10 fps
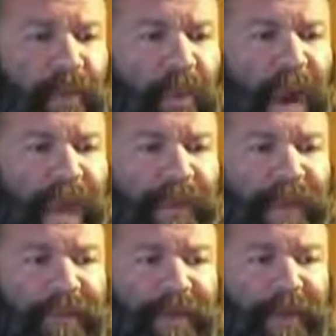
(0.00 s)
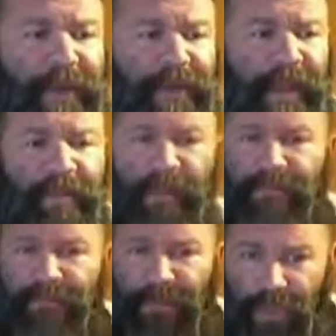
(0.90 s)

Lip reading: why they feel like they've been